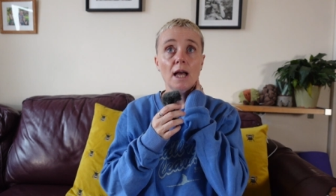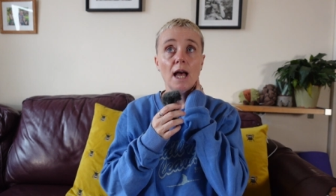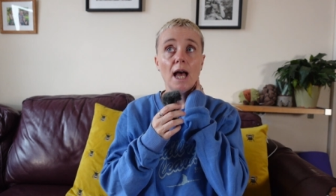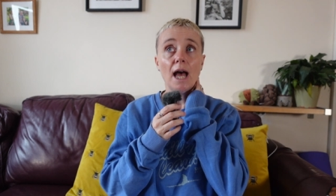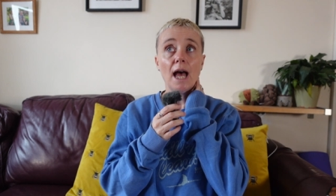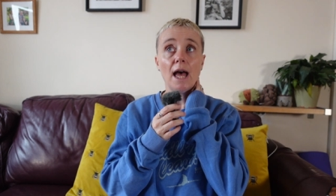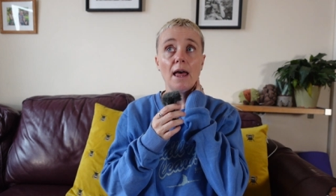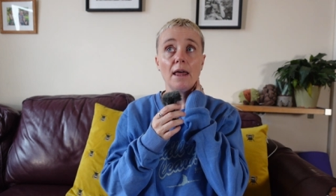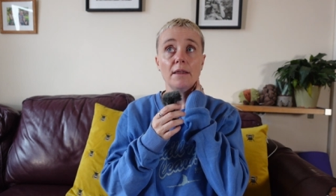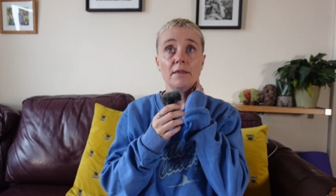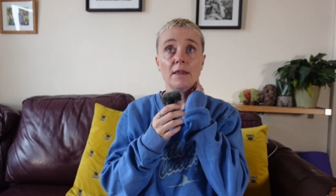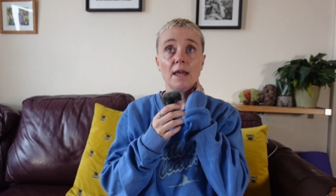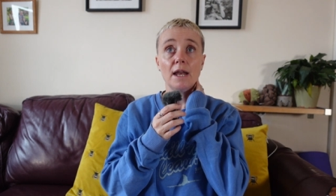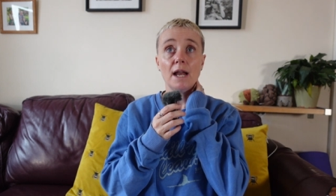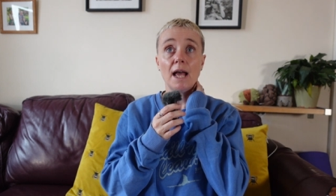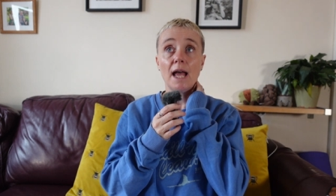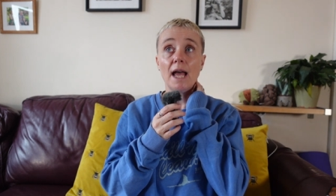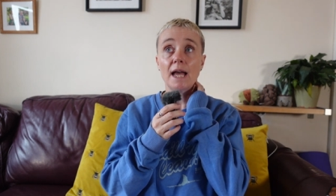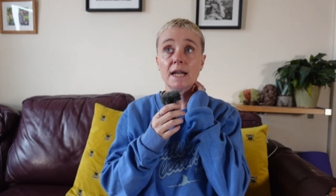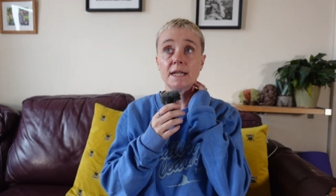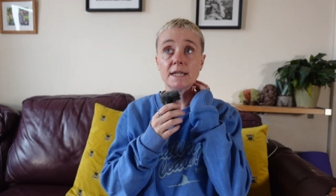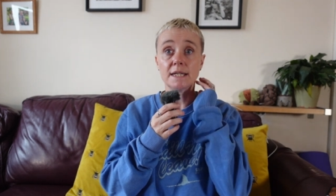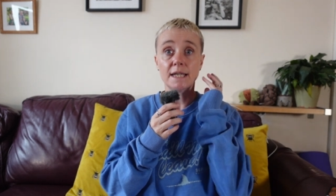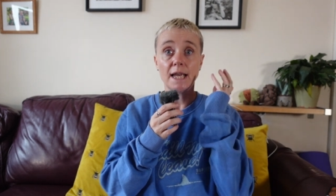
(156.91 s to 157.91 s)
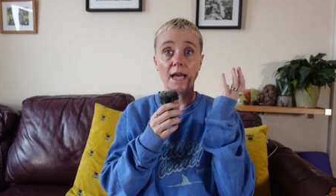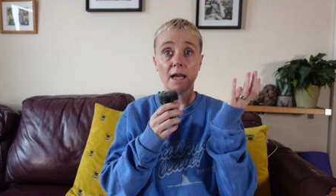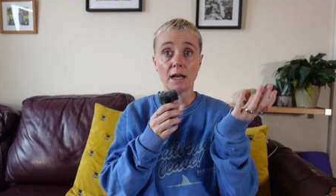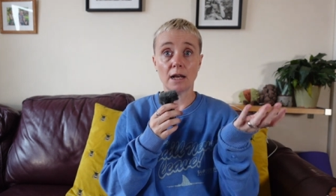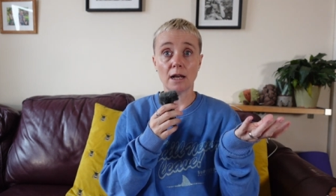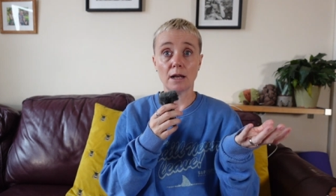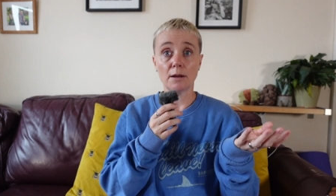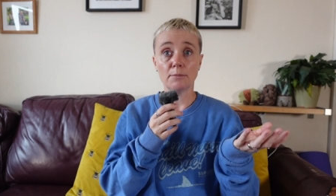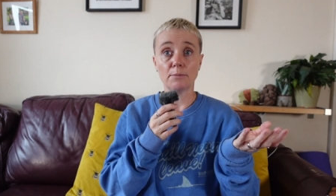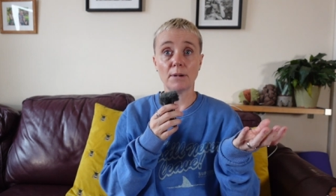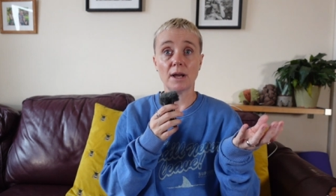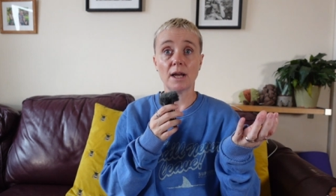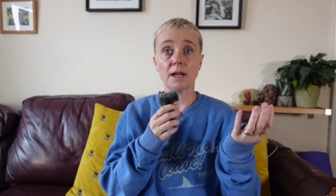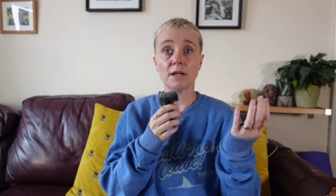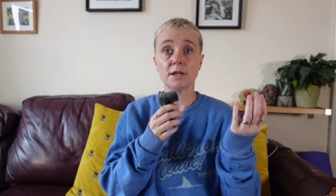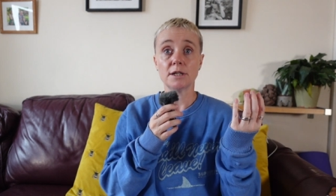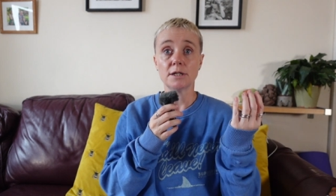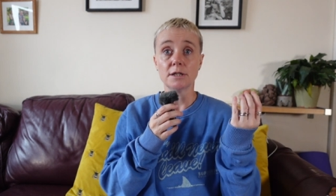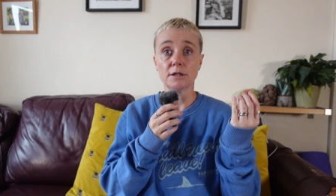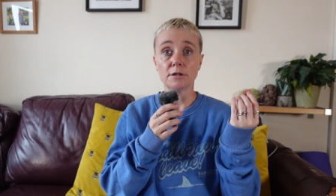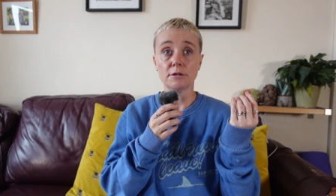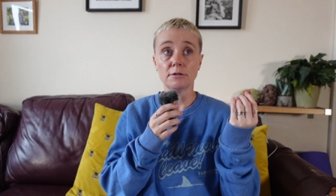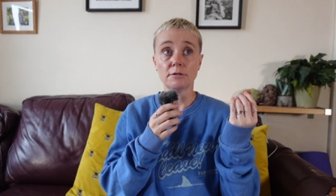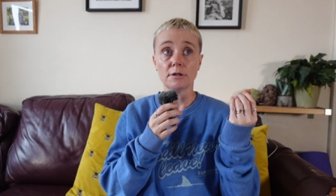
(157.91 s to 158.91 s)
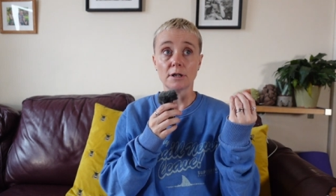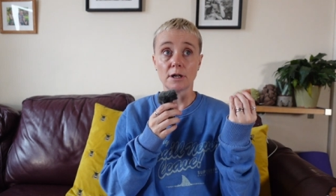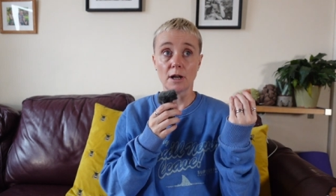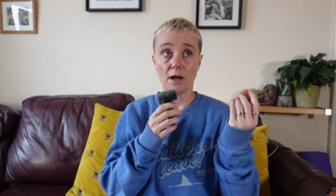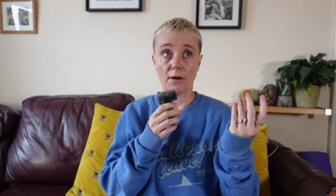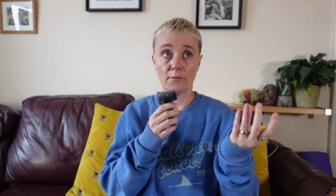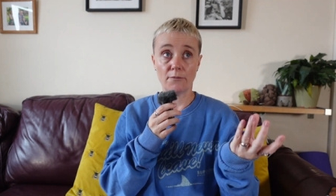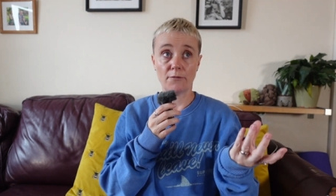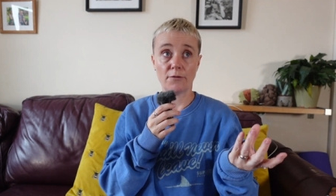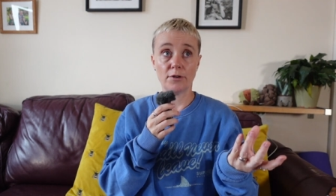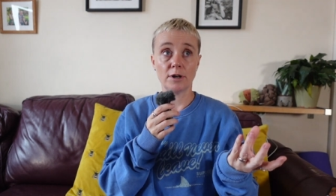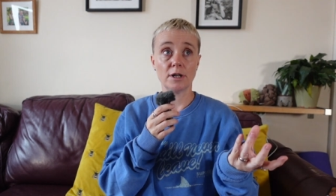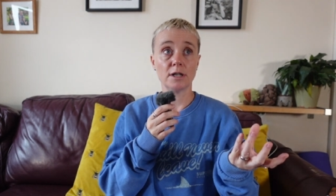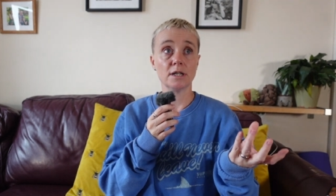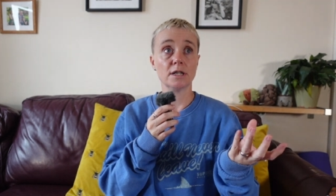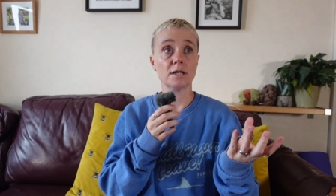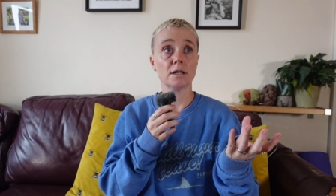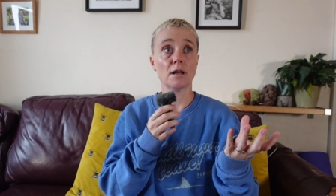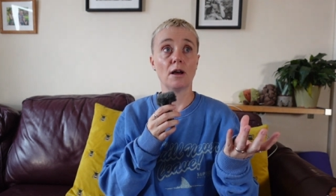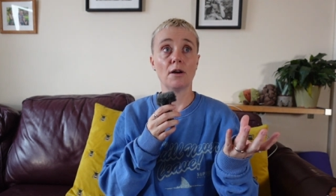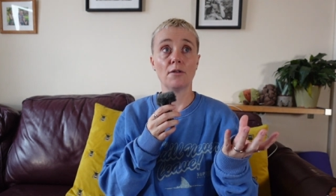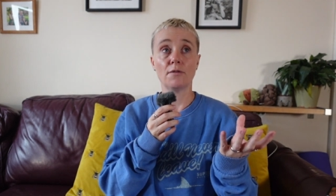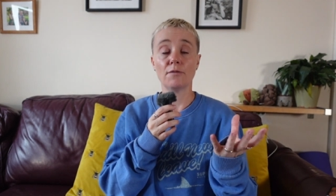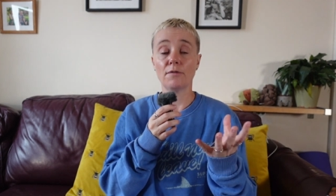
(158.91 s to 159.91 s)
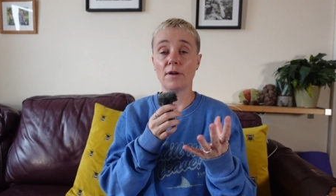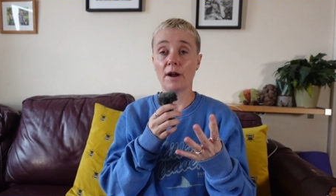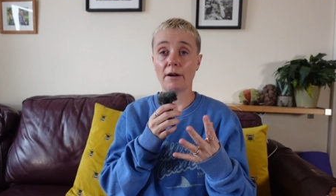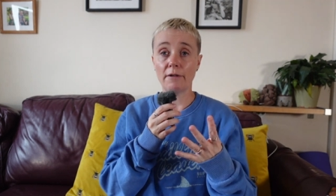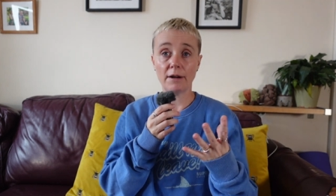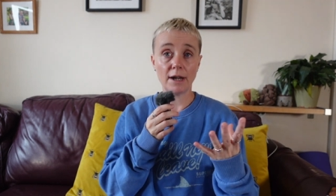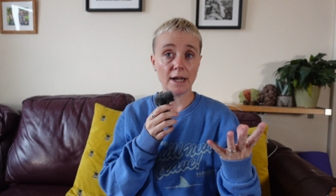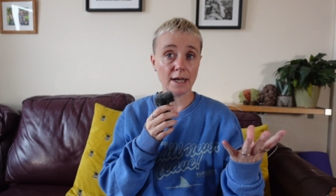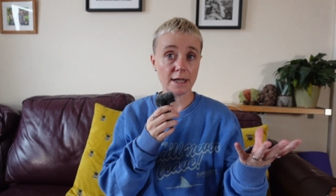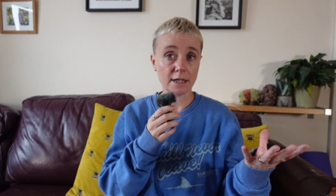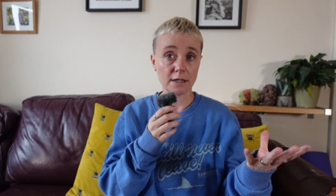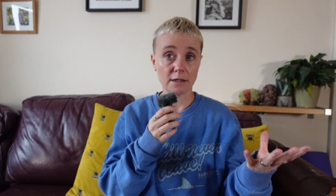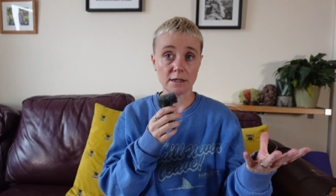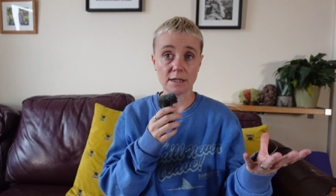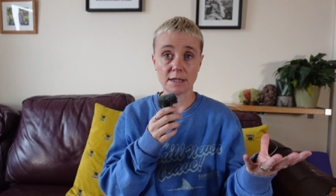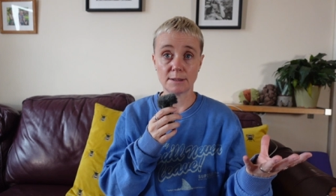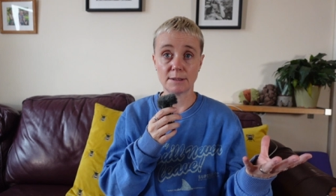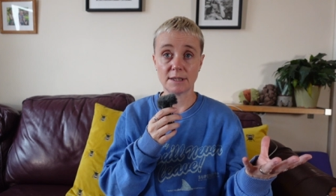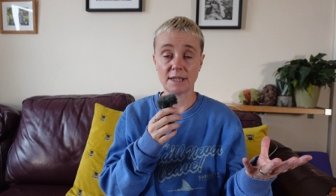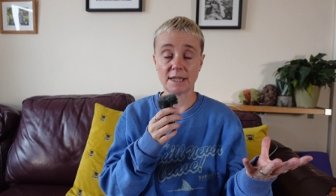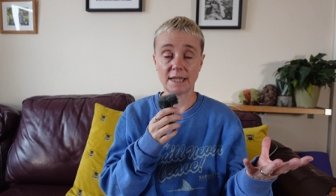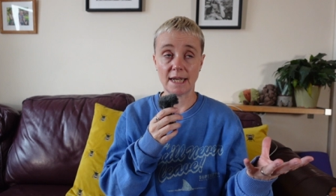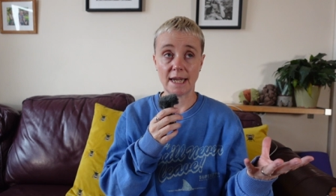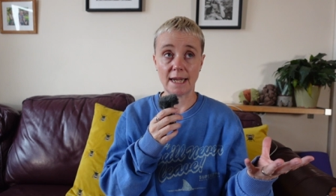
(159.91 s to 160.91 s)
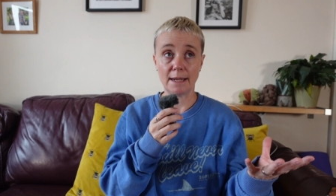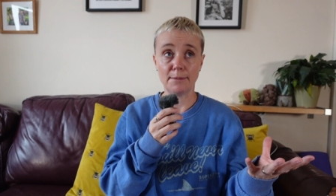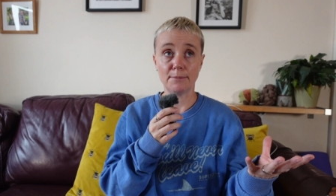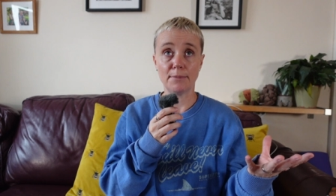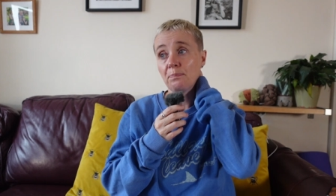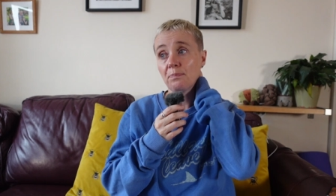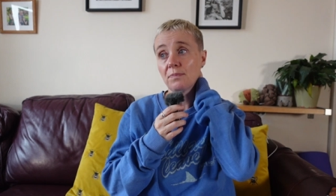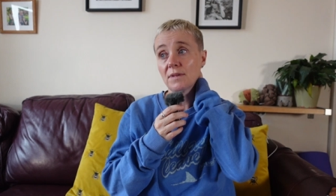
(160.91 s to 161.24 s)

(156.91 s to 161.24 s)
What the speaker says: And then I had to get up and do the conference on very little sleep.